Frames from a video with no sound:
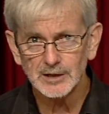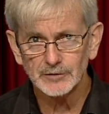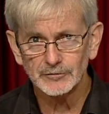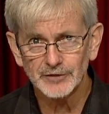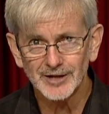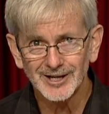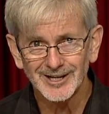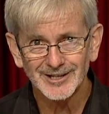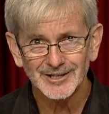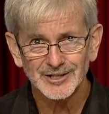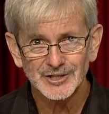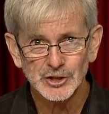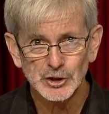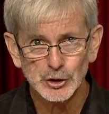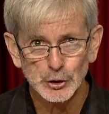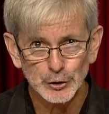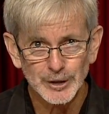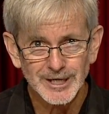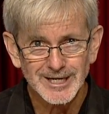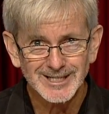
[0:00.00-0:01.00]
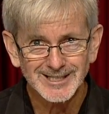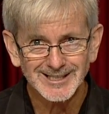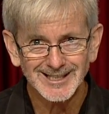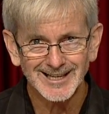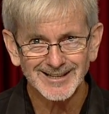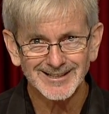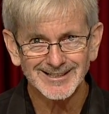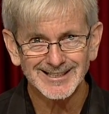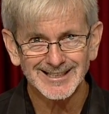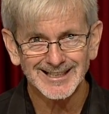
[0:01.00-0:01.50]
in the street
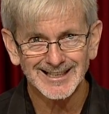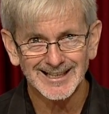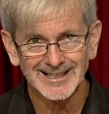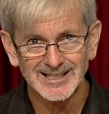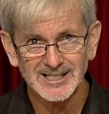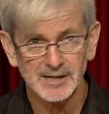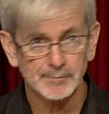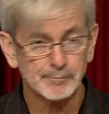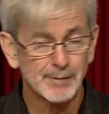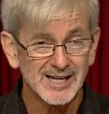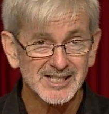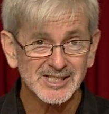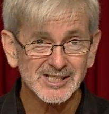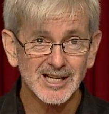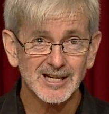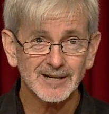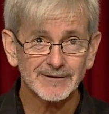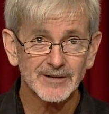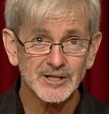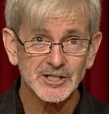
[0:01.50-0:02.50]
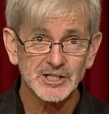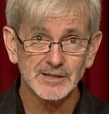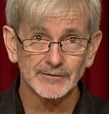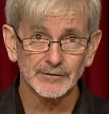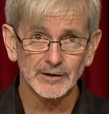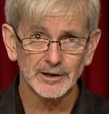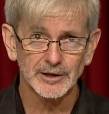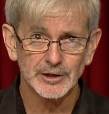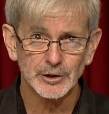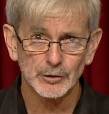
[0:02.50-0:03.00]
and there's a busking
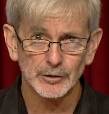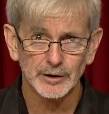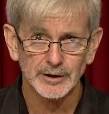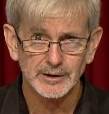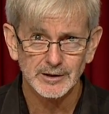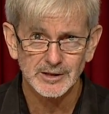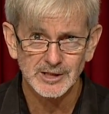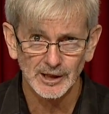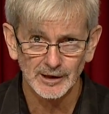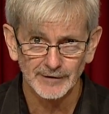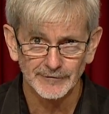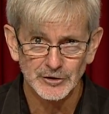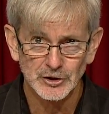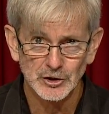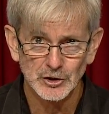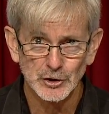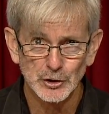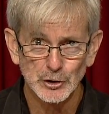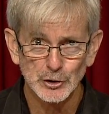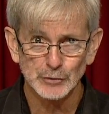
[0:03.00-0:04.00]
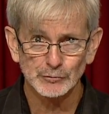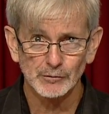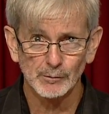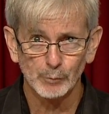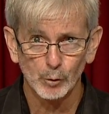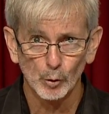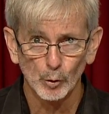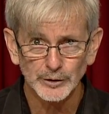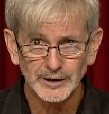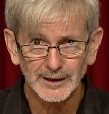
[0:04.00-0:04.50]
festival and you're a television news
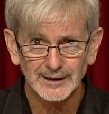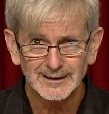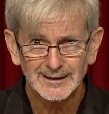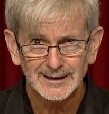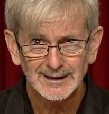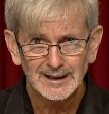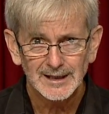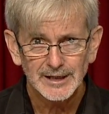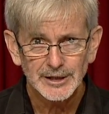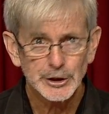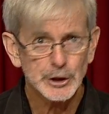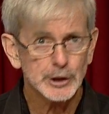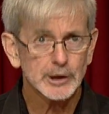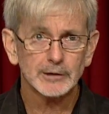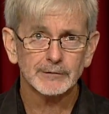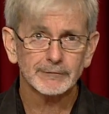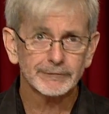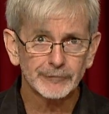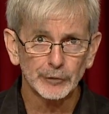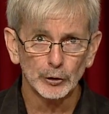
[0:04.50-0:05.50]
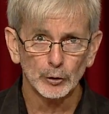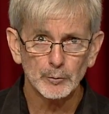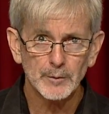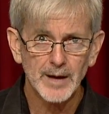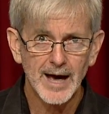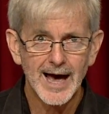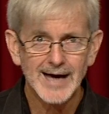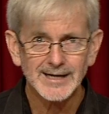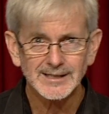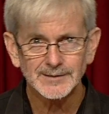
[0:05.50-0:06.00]
reporter, you can film
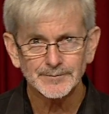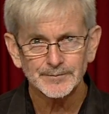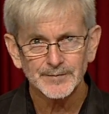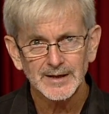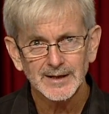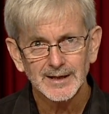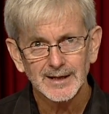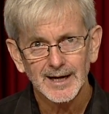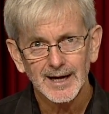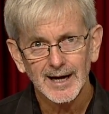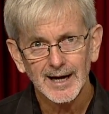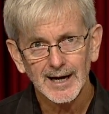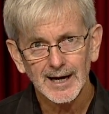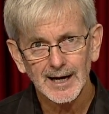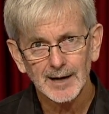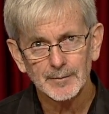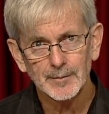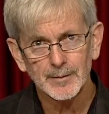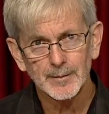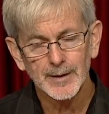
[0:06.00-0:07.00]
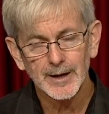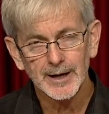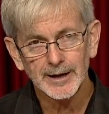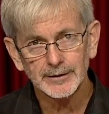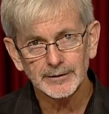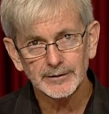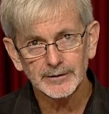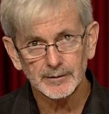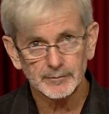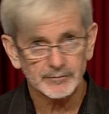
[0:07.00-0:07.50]
that
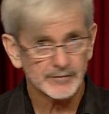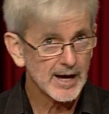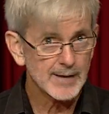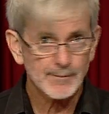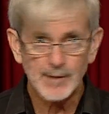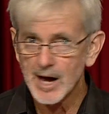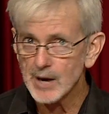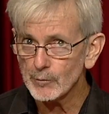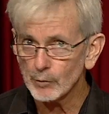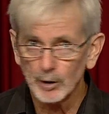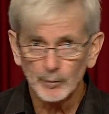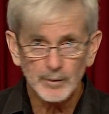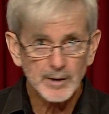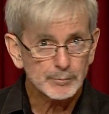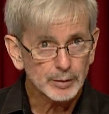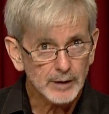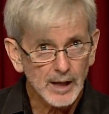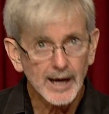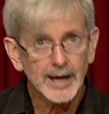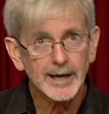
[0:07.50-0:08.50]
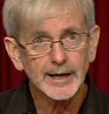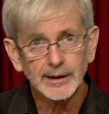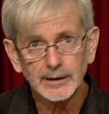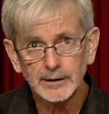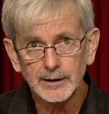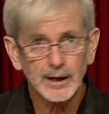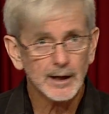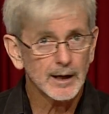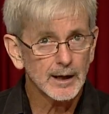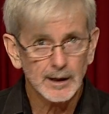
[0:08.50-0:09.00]
and they may well be
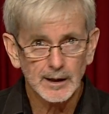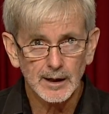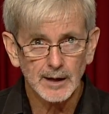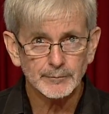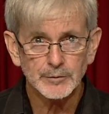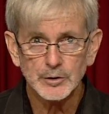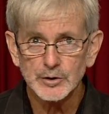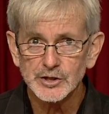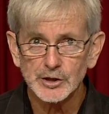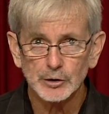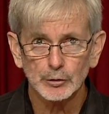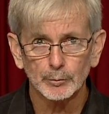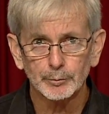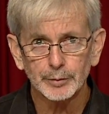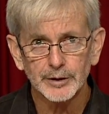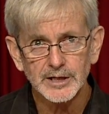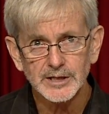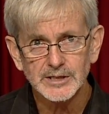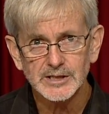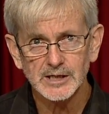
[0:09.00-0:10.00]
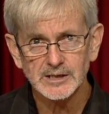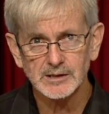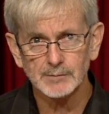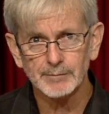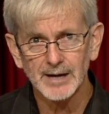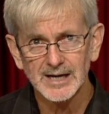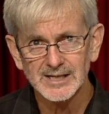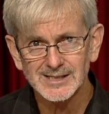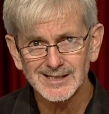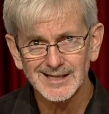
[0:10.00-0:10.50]
playing a musical piece as a
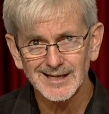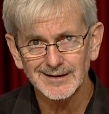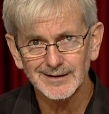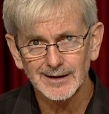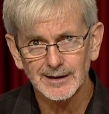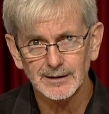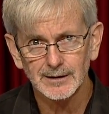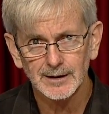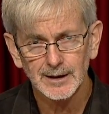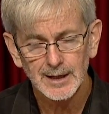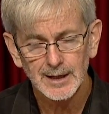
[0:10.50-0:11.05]
busker